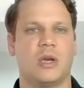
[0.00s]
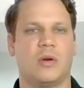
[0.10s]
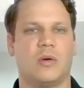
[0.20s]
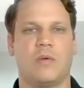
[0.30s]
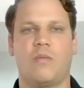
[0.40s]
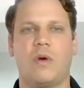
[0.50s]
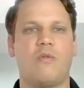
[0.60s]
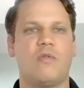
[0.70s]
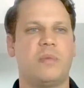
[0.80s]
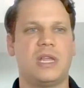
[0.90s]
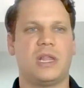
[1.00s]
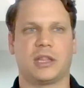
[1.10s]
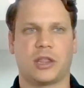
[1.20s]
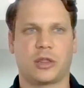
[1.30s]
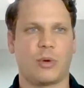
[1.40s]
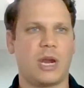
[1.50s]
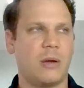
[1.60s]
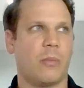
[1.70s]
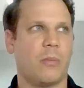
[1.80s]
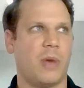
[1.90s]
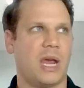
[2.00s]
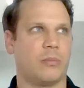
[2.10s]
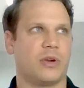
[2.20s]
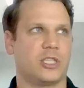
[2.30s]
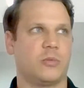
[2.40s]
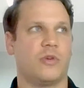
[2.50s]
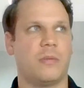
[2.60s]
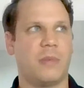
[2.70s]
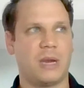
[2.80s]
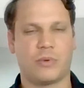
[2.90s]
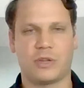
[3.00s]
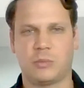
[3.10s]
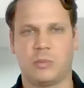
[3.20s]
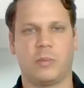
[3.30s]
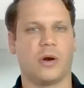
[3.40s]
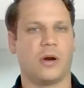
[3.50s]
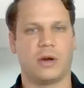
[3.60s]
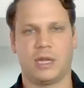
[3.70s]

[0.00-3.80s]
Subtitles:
what would be like the three main principles, or the main principle per?